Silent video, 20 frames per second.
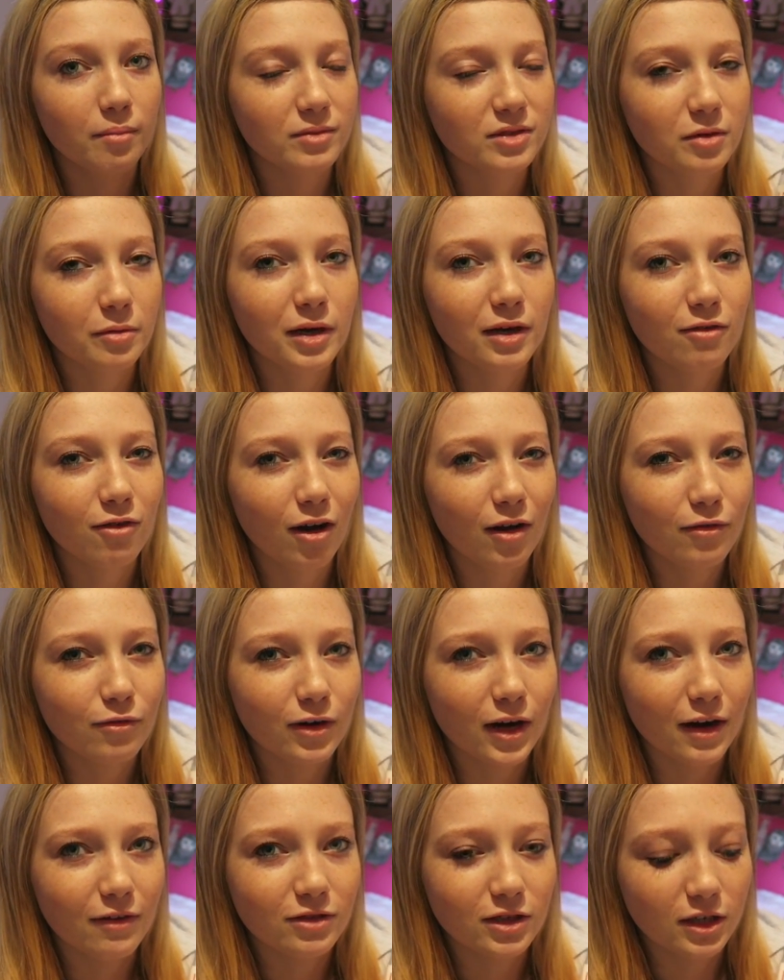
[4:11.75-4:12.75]
So when I've got a
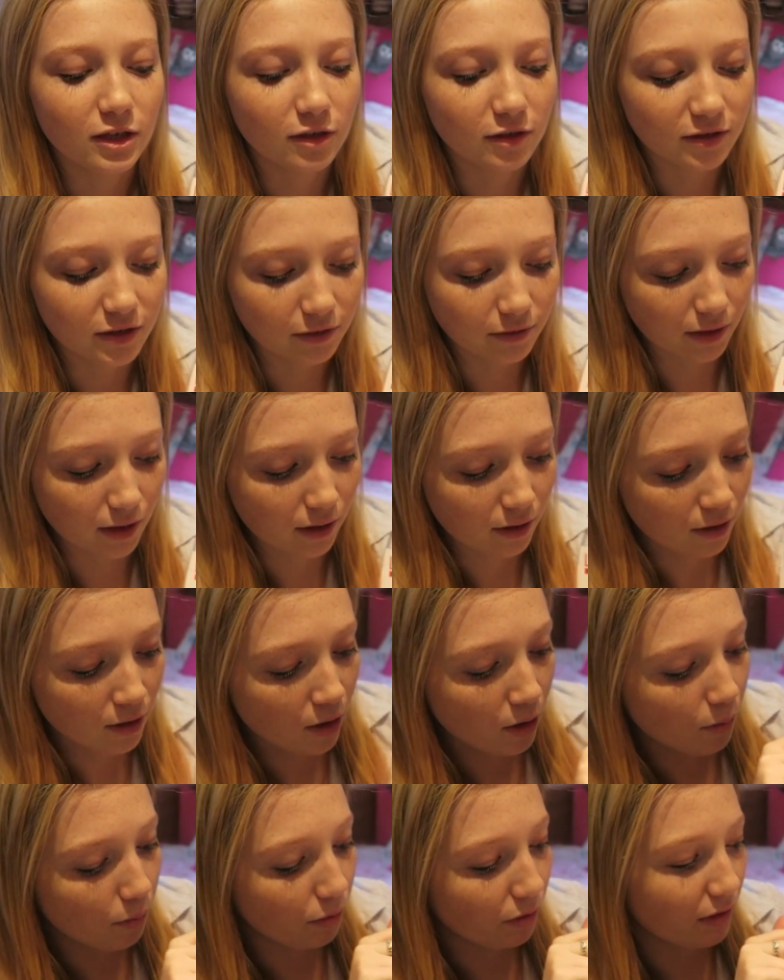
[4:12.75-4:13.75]
free afternoon, I'll do that.
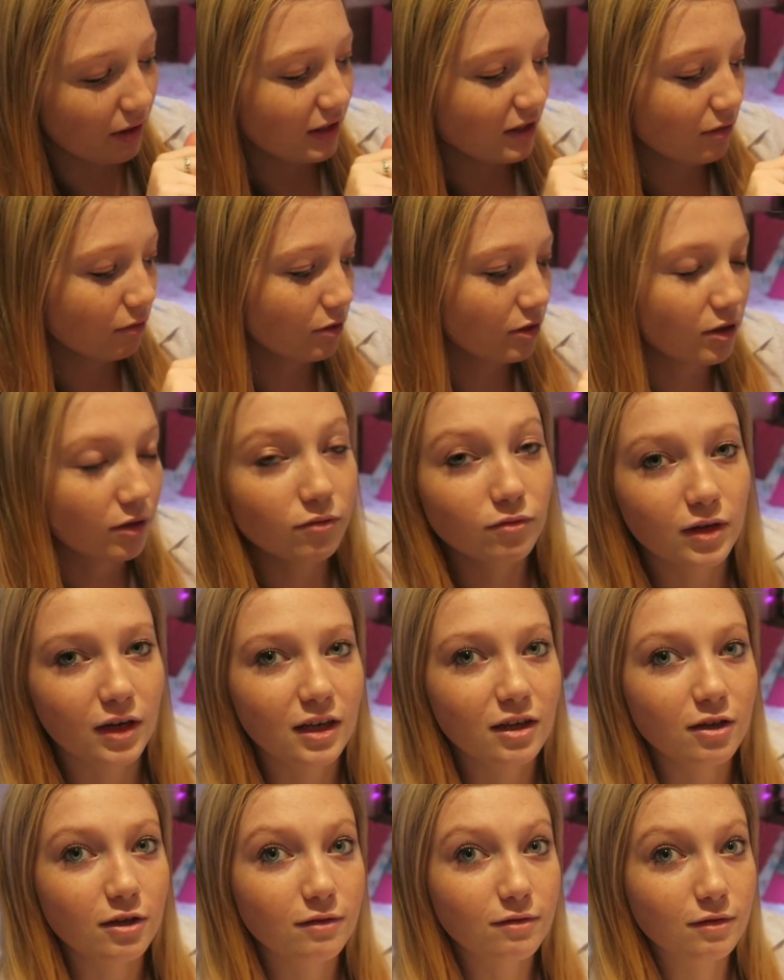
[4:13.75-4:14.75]
But these are also
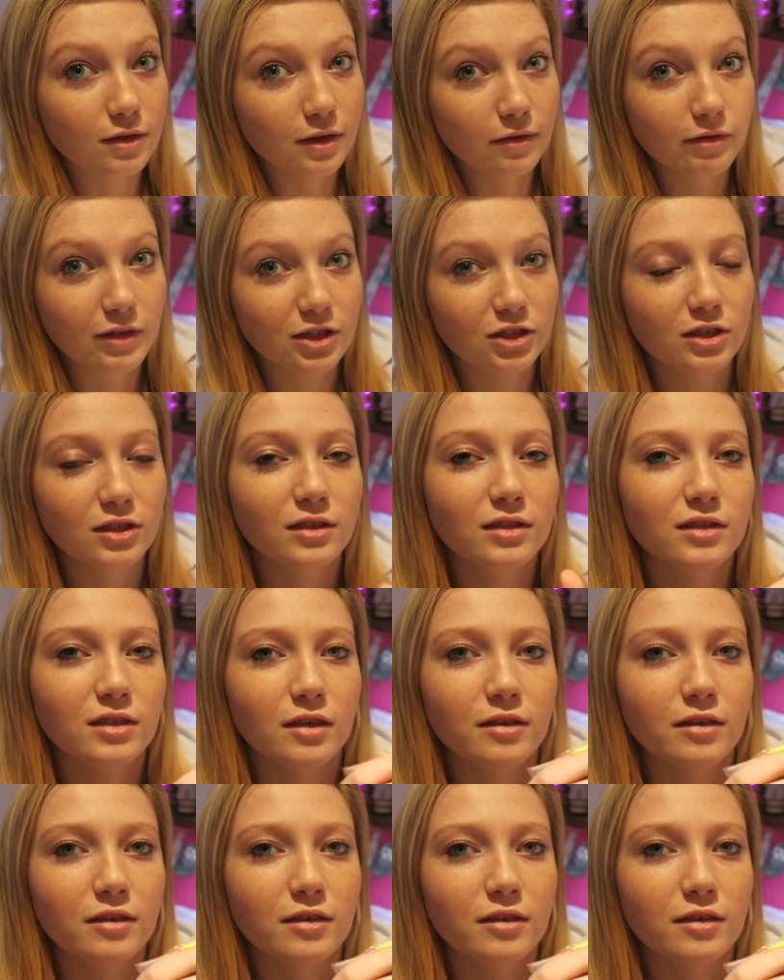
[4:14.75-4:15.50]
really good for revision.